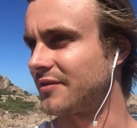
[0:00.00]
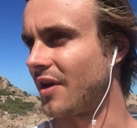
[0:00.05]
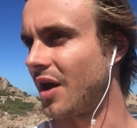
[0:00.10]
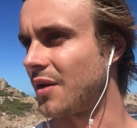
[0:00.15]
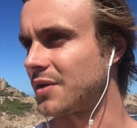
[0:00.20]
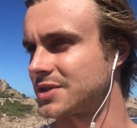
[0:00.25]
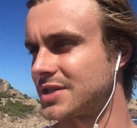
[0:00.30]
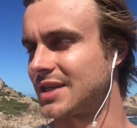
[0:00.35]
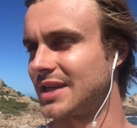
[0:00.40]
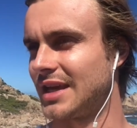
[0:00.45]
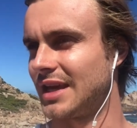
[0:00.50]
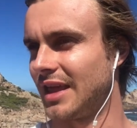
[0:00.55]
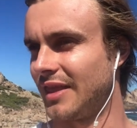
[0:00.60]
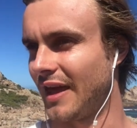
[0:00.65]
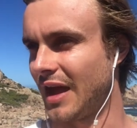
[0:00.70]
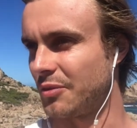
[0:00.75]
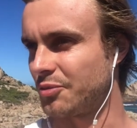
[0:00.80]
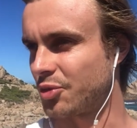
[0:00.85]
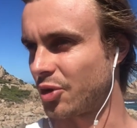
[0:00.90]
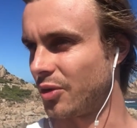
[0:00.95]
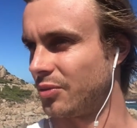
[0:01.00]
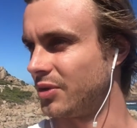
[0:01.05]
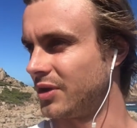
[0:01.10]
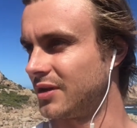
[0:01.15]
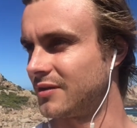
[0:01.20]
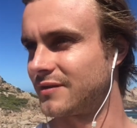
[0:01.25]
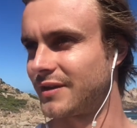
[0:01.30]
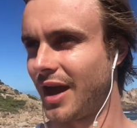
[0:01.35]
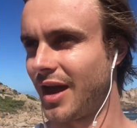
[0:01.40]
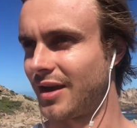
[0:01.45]
if I wasn't here, they'd probably
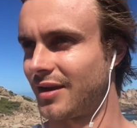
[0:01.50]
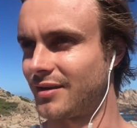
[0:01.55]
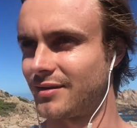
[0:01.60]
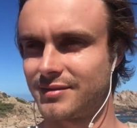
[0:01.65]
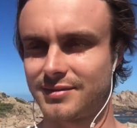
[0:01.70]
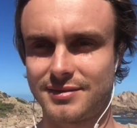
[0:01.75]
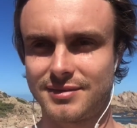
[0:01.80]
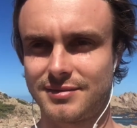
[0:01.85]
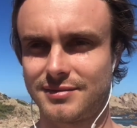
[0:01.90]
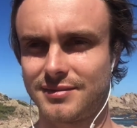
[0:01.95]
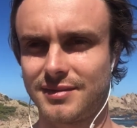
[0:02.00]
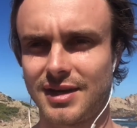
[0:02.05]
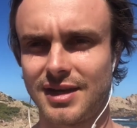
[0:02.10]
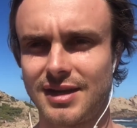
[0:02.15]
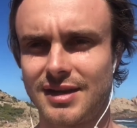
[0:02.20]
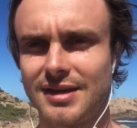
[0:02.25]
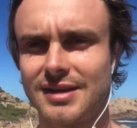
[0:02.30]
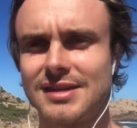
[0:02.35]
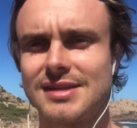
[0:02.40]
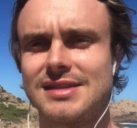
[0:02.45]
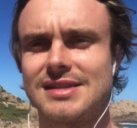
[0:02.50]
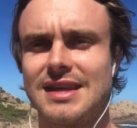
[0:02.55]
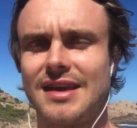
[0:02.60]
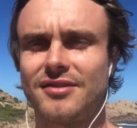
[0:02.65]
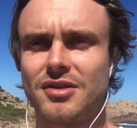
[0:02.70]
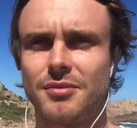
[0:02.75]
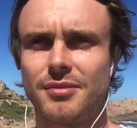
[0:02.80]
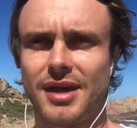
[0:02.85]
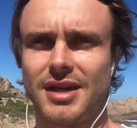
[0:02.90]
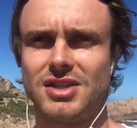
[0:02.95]
have done
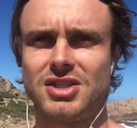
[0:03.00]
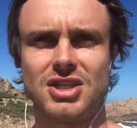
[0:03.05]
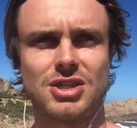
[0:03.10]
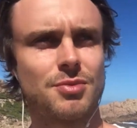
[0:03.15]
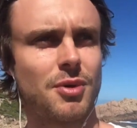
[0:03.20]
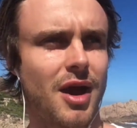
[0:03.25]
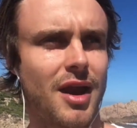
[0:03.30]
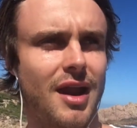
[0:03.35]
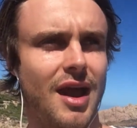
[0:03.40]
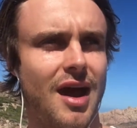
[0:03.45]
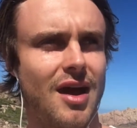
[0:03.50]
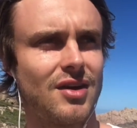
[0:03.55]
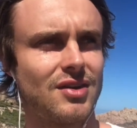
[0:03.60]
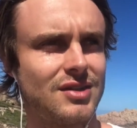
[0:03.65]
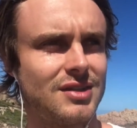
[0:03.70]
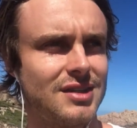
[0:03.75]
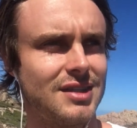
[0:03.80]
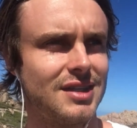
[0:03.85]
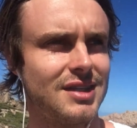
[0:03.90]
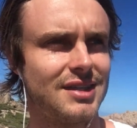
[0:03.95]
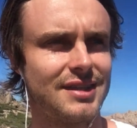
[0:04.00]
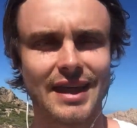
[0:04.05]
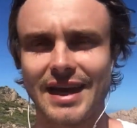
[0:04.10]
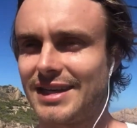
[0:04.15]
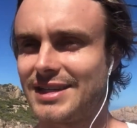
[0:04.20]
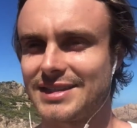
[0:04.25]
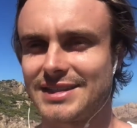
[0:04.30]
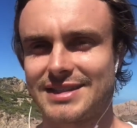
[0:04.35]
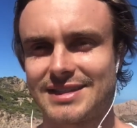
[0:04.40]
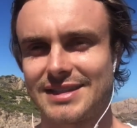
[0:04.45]
7 beaches by now. They
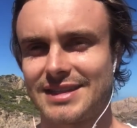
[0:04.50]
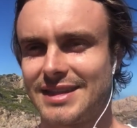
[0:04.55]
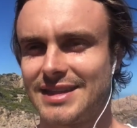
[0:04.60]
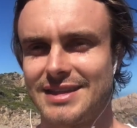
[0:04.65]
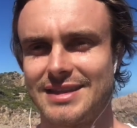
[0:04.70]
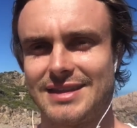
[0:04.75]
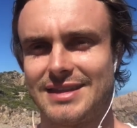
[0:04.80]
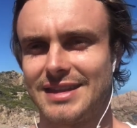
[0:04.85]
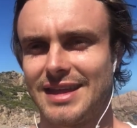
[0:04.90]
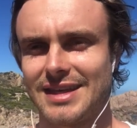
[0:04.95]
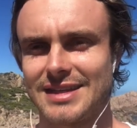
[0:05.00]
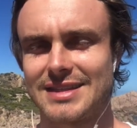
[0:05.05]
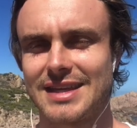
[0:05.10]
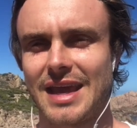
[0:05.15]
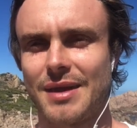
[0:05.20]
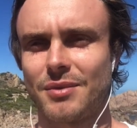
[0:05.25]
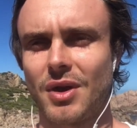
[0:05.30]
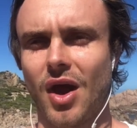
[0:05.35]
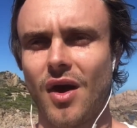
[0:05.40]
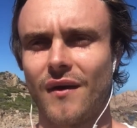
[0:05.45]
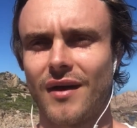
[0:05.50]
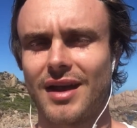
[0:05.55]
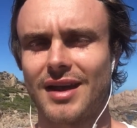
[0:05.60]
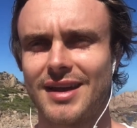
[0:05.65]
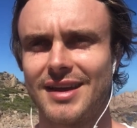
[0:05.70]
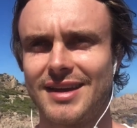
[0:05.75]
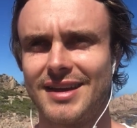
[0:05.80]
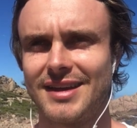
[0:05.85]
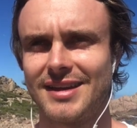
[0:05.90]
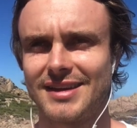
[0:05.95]
just keep going.
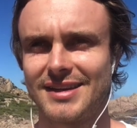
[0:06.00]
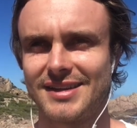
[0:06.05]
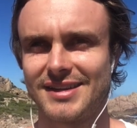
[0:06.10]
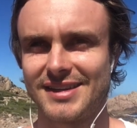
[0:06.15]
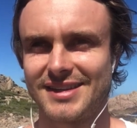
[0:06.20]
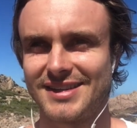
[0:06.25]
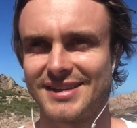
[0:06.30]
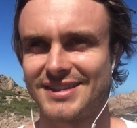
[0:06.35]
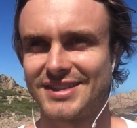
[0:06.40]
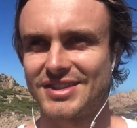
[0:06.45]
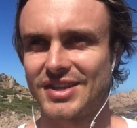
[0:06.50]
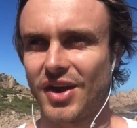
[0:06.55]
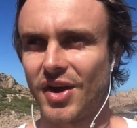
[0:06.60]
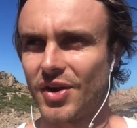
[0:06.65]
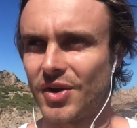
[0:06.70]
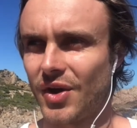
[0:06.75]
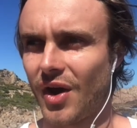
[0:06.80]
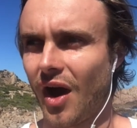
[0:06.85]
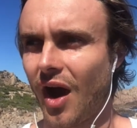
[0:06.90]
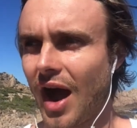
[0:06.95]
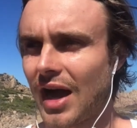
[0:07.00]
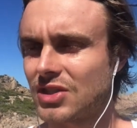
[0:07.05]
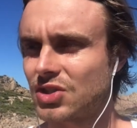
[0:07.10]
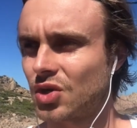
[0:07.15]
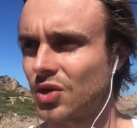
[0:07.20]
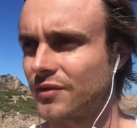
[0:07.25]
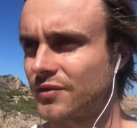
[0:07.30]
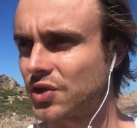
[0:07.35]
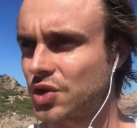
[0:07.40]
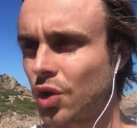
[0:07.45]
So I
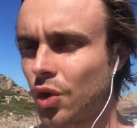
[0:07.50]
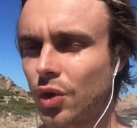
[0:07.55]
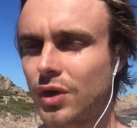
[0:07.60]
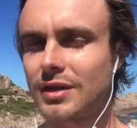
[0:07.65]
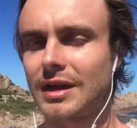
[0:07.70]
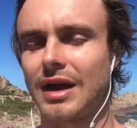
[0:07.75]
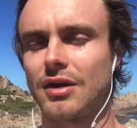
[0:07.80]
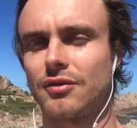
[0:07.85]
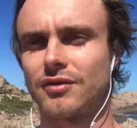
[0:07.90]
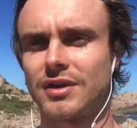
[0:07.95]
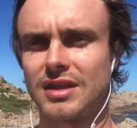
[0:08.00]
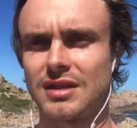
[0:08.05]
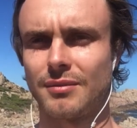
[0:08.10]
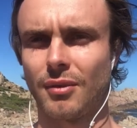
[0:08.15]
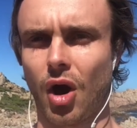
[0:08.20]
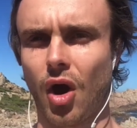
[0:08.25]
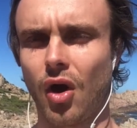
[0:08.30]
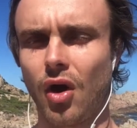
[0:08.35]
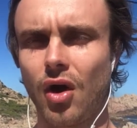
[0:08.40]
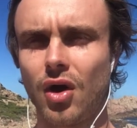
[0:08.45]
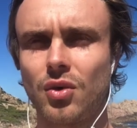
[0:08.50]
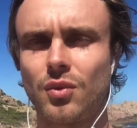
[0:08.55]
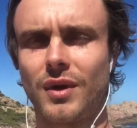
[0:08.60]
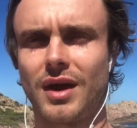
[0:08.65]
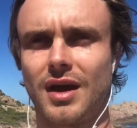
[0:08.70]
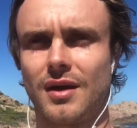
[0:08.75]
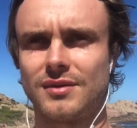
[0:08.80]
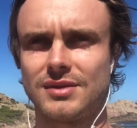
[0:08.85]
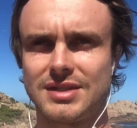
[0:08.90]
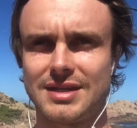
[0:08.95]
sort of took that rhythm on
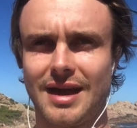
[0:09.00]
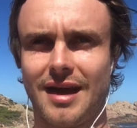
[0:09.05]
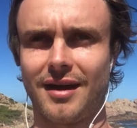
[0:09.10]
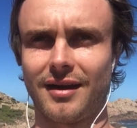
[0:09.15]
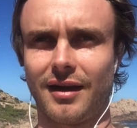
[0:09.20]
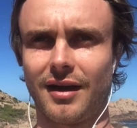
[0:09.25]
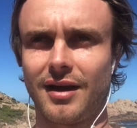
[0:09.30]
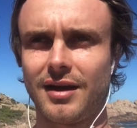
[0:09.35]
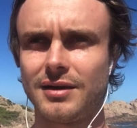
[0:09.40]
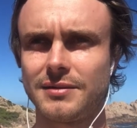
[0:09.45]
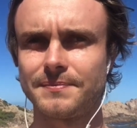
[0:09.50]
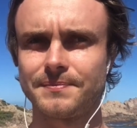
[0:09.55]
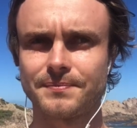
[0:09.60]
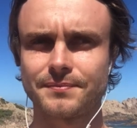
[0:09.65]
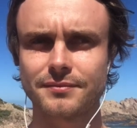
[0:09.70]
when I was younger